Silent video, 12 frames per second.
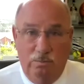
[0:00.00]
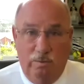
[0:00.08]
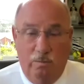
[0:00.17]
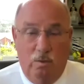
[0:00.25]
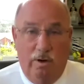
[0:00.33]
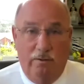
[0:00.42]

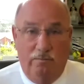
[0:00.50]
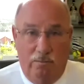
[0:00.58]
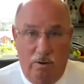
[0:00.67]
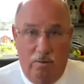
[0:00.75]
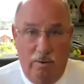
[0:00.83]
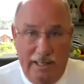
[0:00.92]
want to
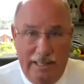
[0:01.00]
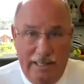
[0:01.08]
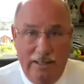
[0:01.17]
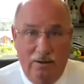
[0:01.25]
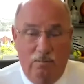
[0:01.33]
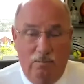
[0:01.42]
grow
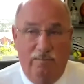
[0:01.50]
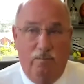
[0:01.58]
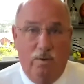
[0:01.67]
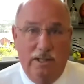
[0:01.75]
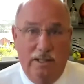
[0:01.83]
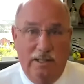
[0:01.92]
here with
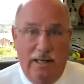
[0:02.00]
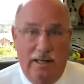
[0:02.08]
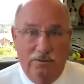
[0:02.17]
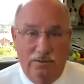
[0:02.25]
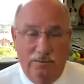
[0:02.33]
14,000?